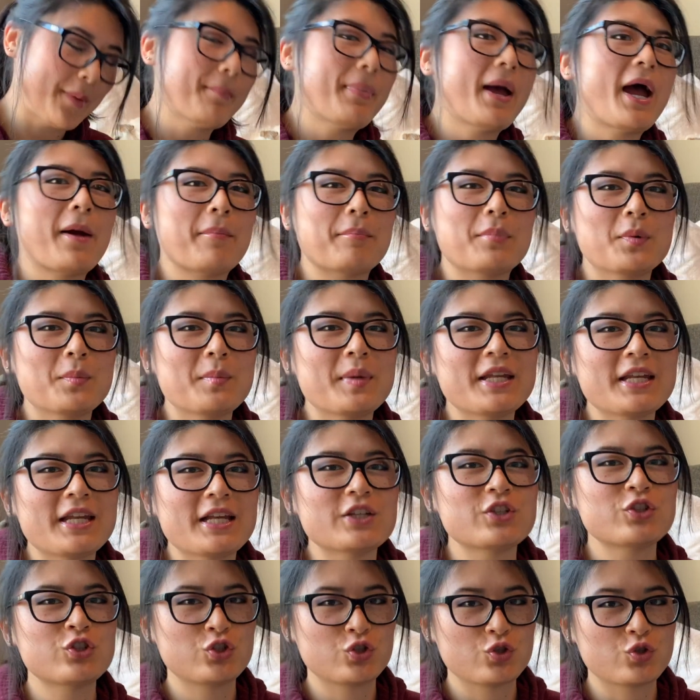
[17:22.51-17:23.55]
peppermint
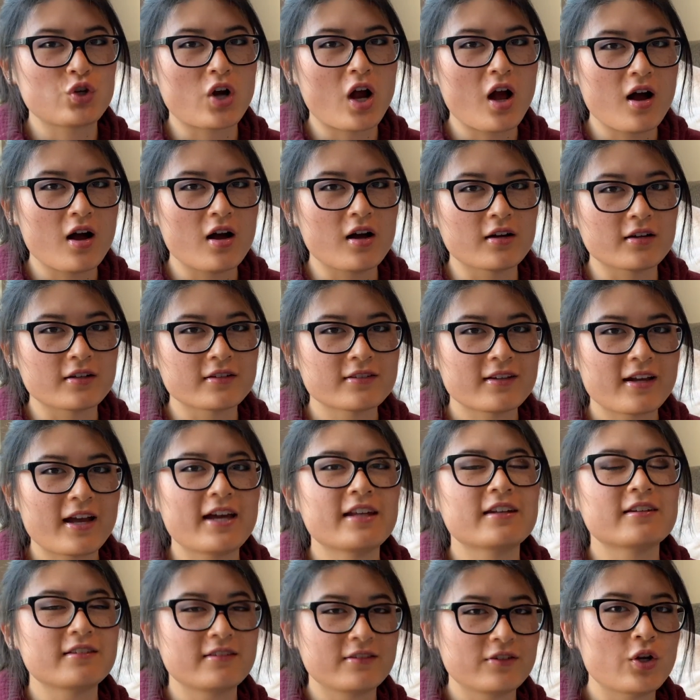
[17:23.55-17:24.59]
is strong
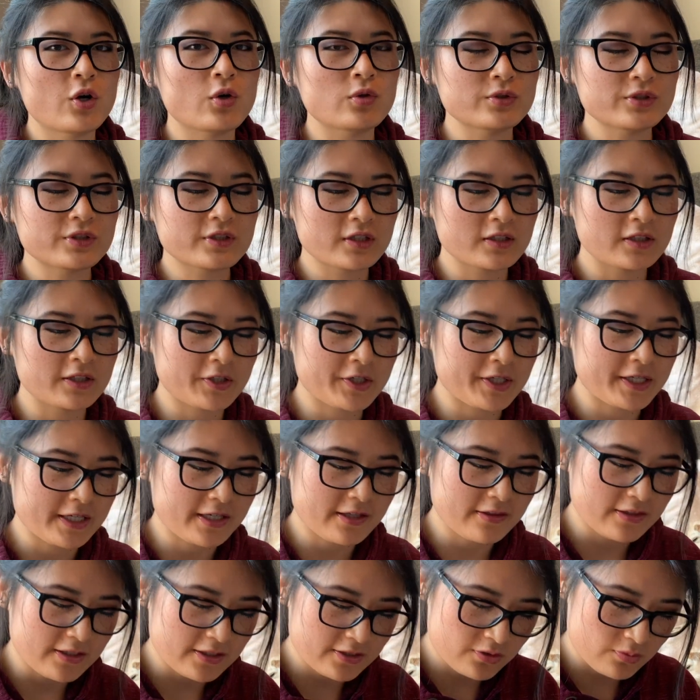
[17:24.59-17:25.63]
and nose clearing
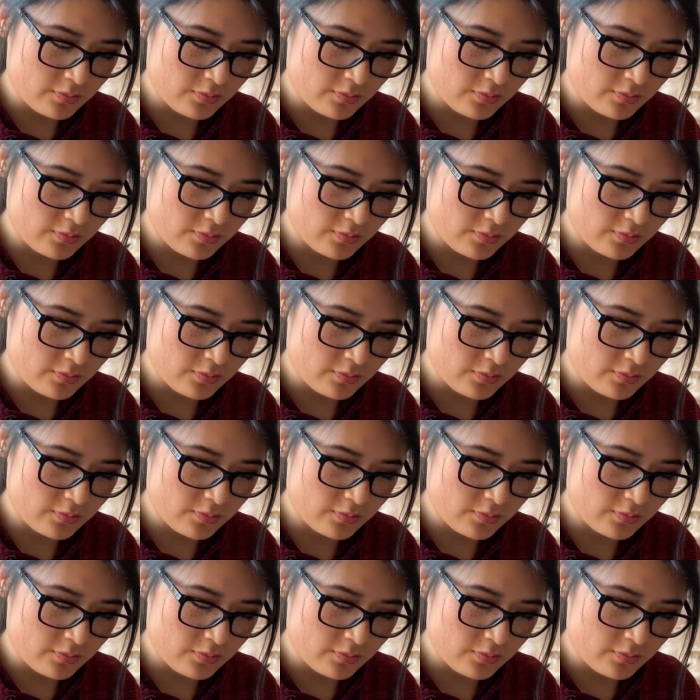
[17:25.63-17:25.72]
in this